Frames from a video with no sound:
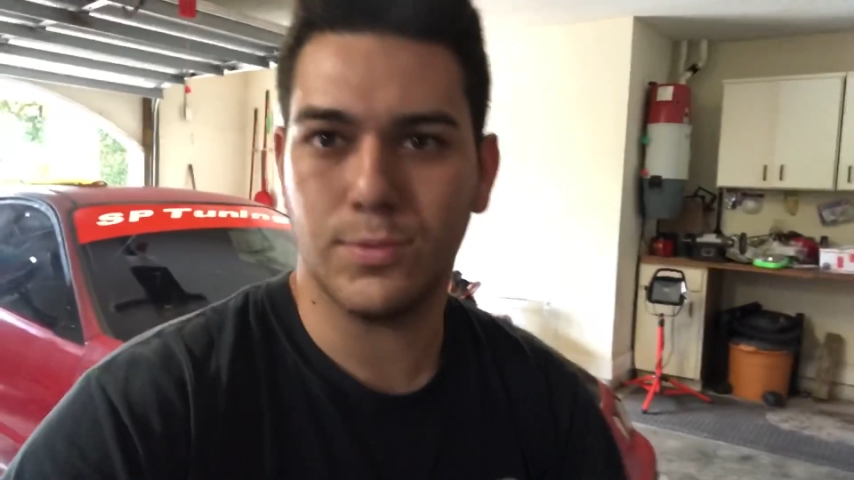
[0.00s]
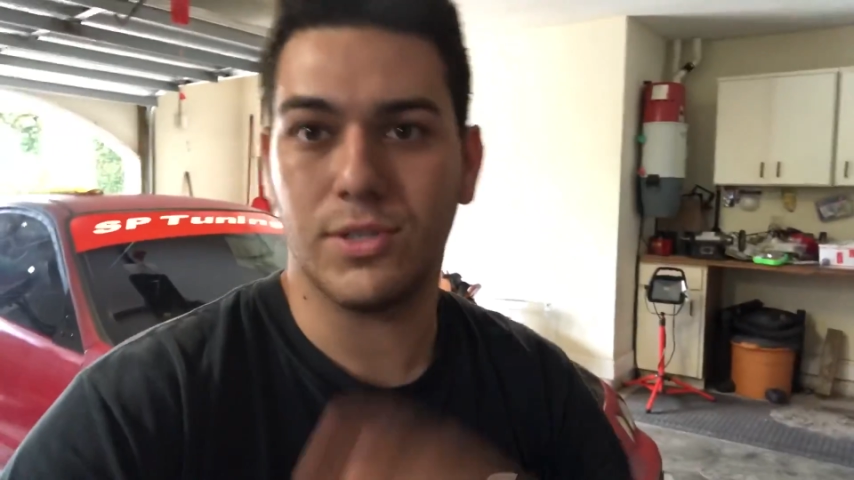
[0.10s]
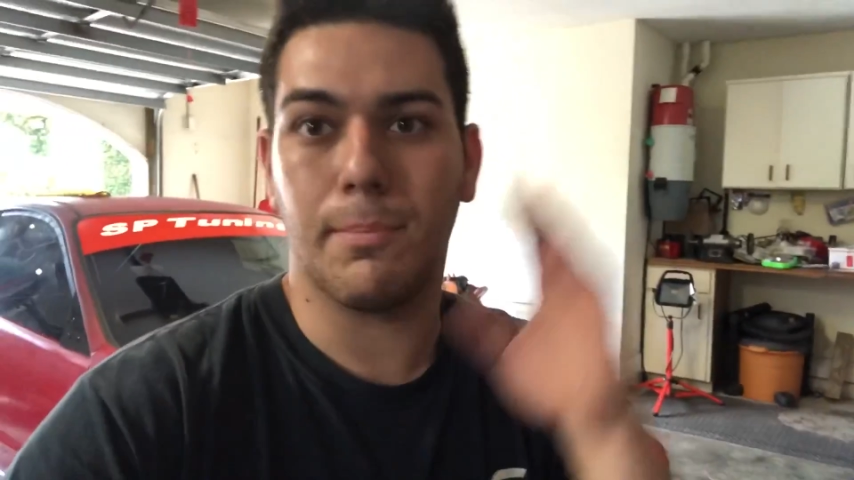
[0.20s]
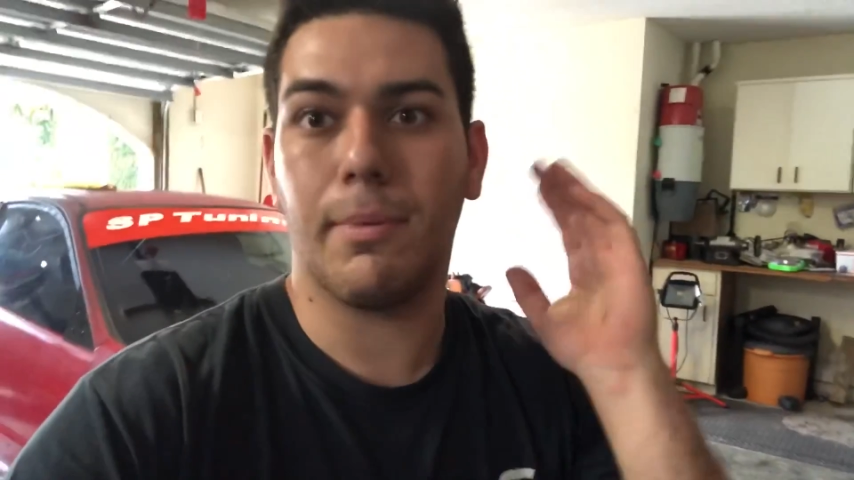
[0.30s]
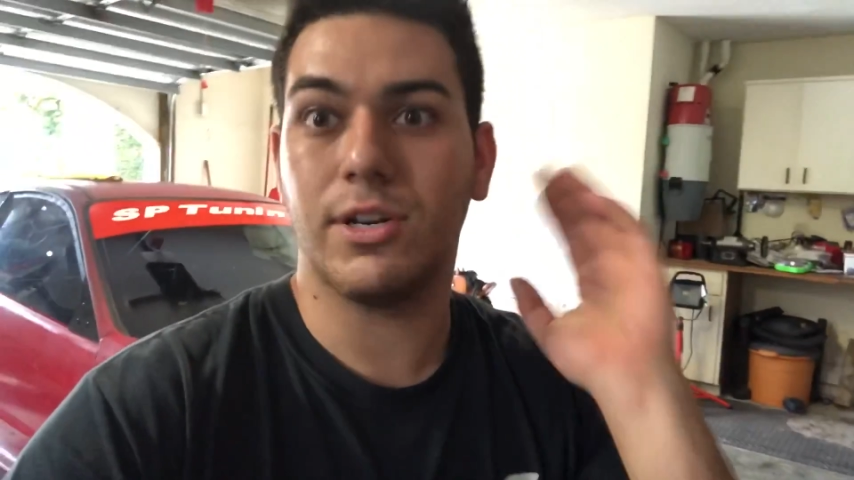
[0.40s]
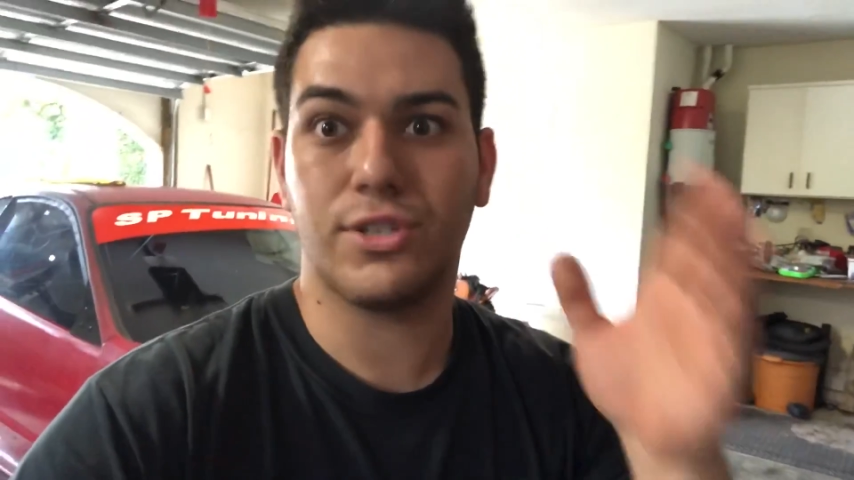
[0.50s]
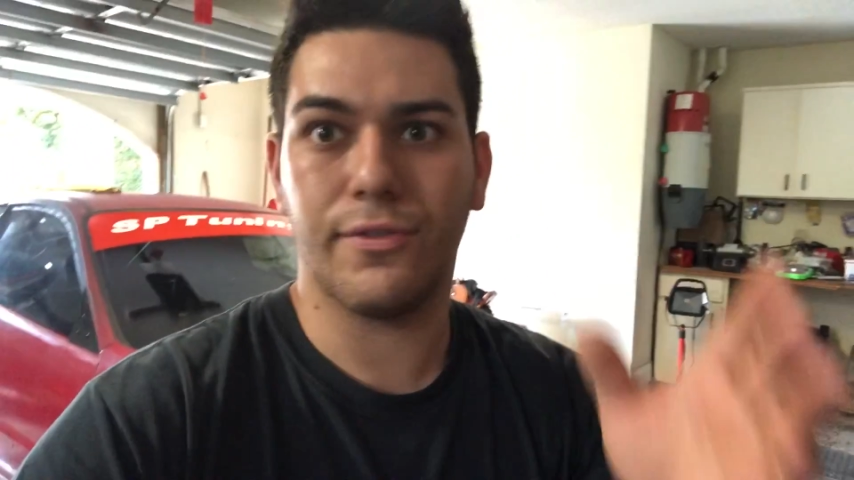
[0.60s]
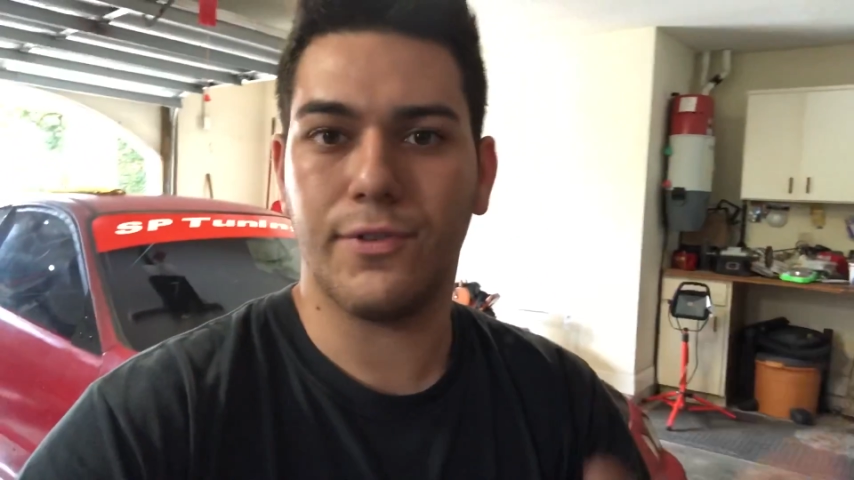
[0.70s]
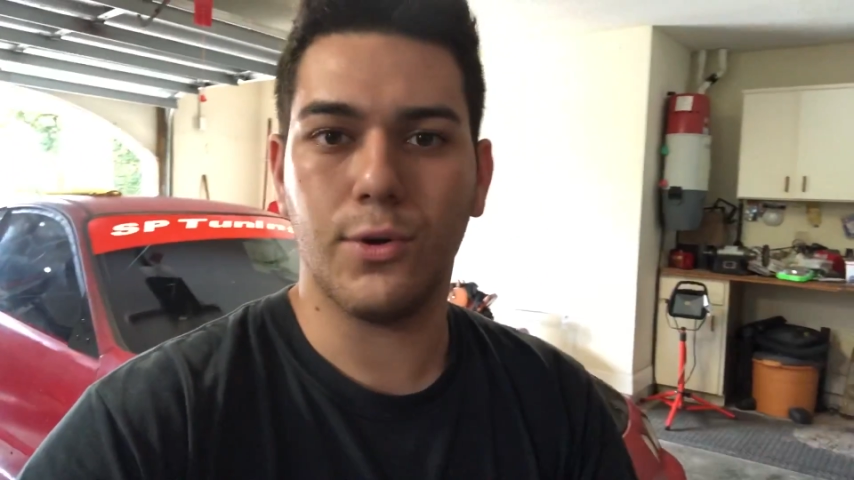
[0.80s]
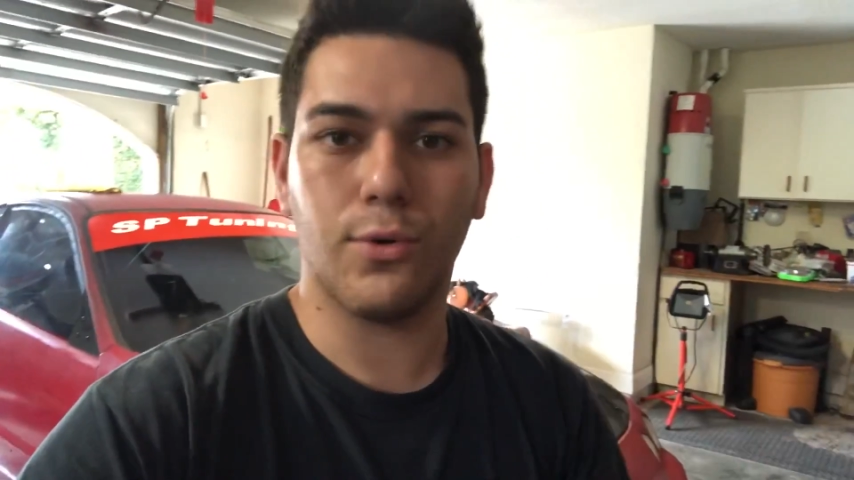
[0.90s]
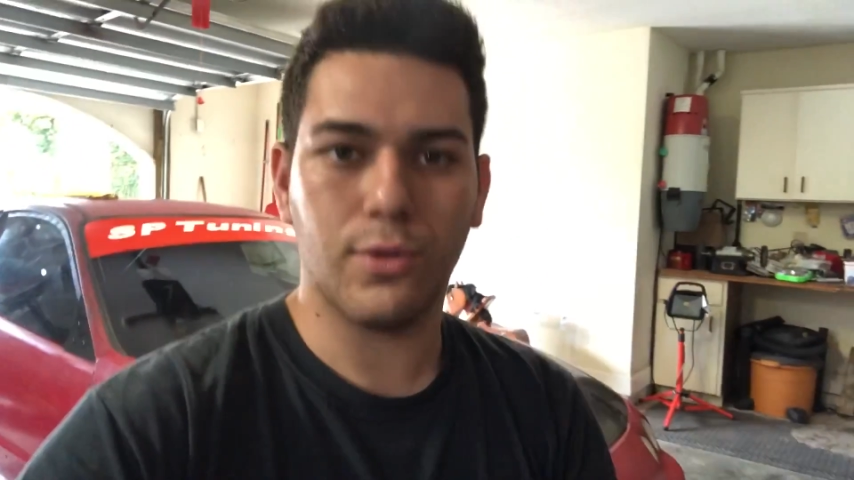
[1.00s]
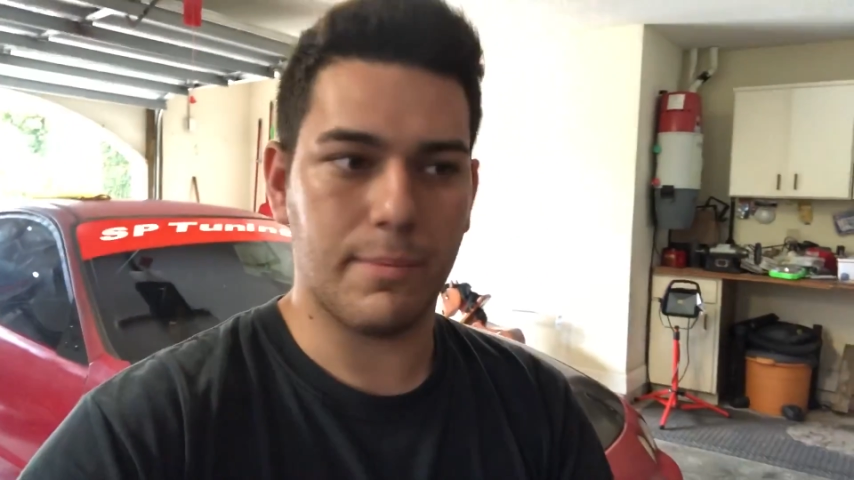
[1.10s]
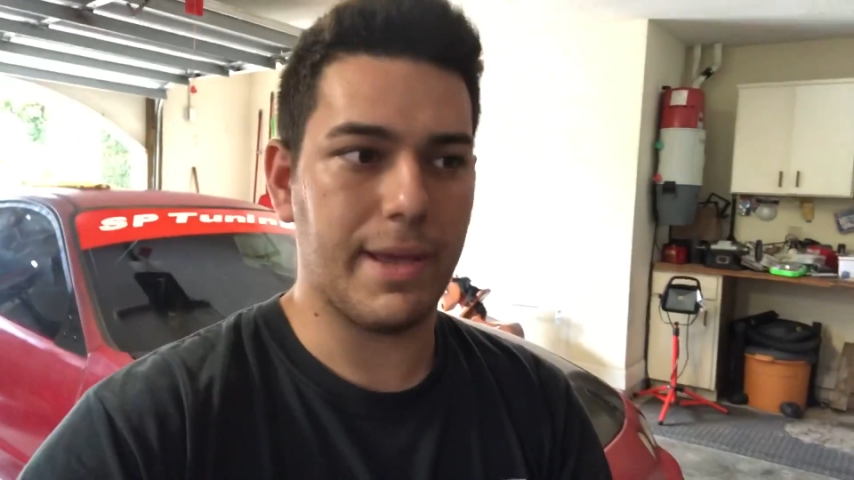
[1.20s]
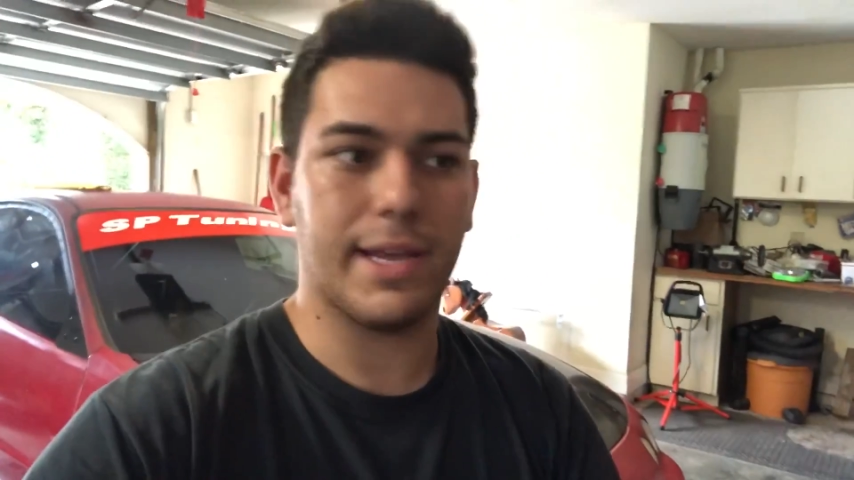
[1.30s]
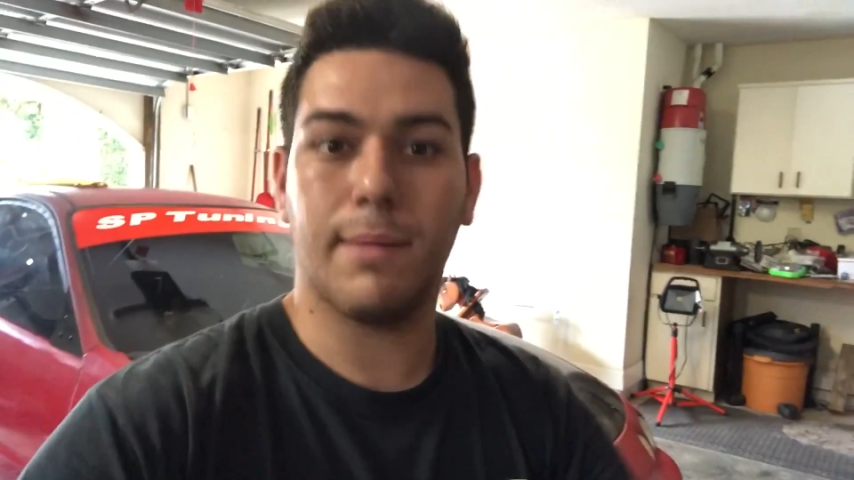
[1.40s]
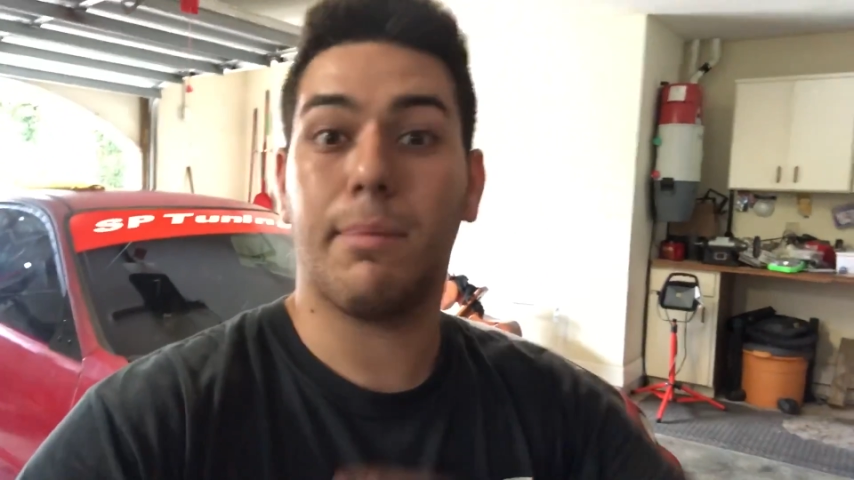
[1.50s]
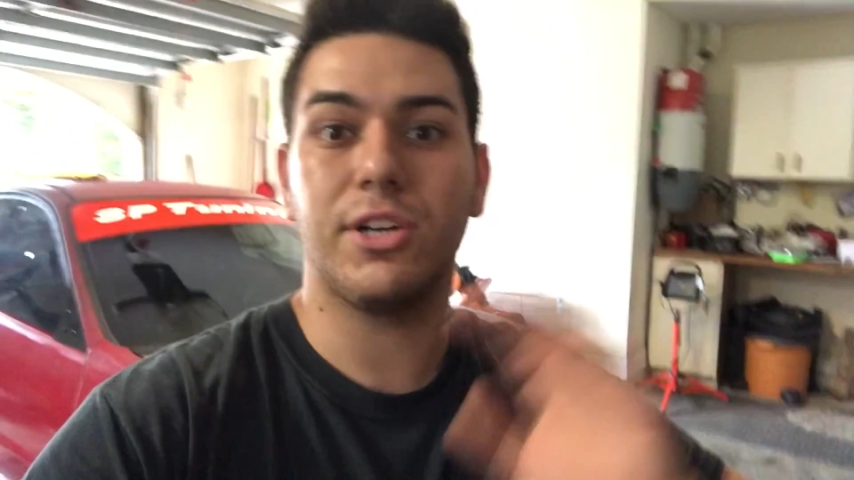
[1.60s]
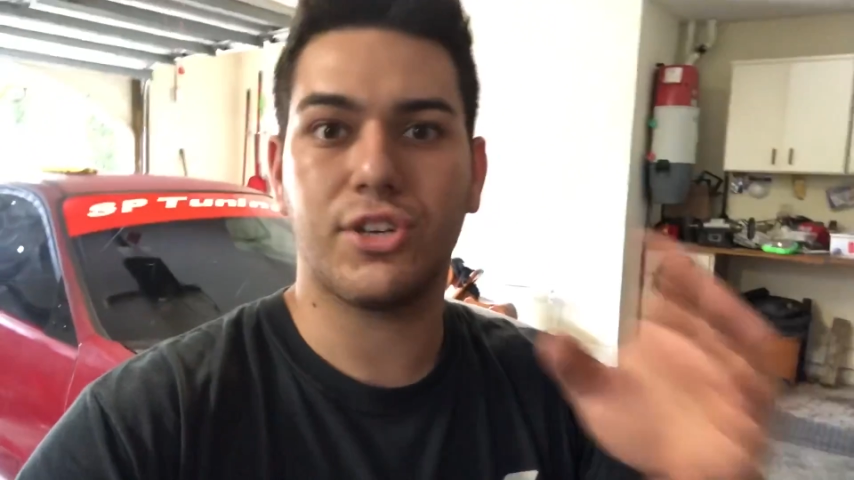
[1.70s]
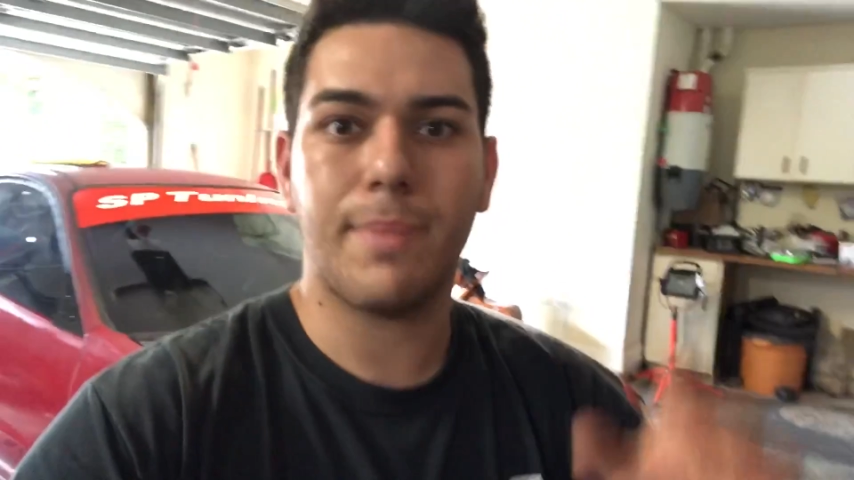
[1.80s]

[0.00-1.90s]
which is a bunch of fuel and making a bunch